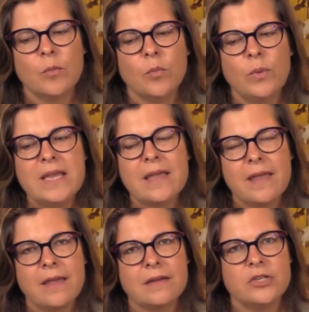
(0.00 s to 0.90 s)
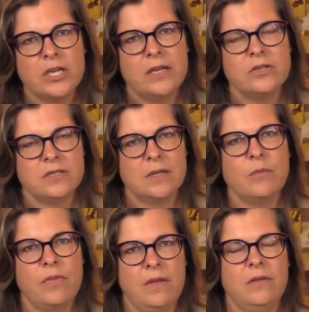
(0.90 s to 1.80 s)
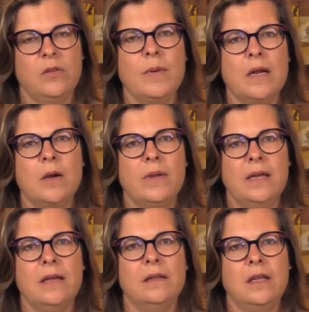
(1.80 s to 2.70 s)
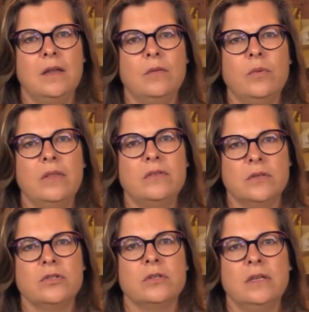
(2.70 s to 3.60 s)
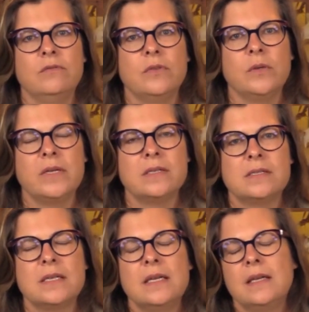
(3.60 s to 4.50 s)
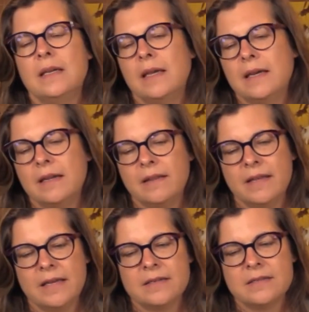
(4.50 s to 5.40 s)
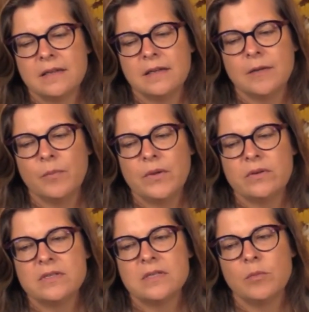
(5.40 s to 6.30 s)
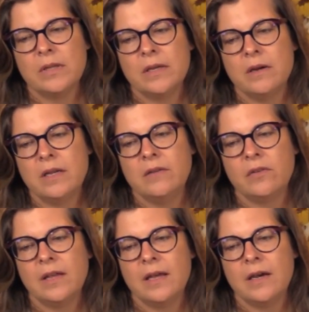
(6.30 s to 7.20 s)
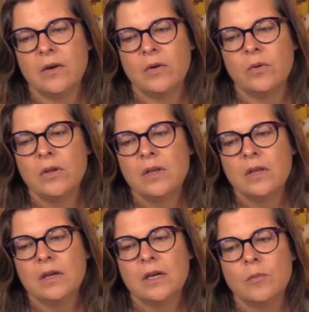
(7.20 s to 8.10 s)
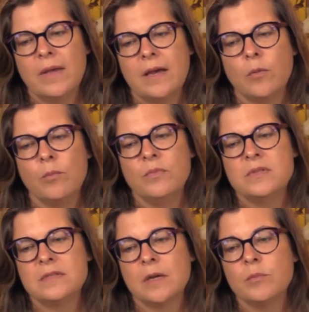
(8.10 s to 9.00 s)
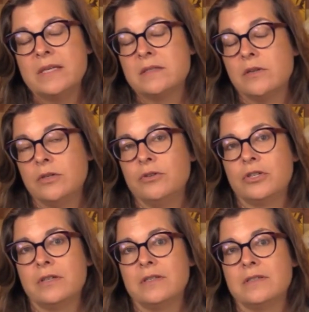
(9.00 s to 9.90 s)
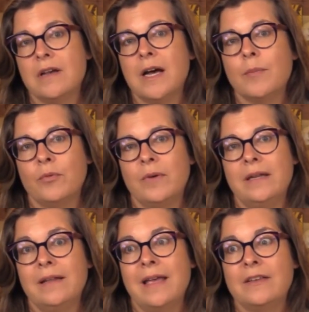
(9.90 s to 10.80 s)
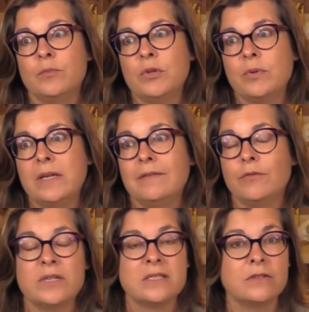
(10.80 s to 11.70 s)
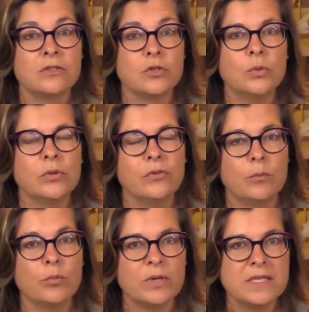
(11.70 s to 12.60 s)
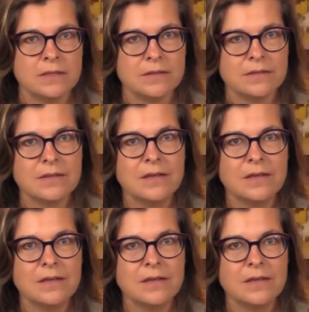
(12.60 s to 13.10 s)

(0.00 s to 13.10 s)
we can change some things about our reality with social influence, and that there are similarities in how some institutions operate as between, for instance, schools and prisons.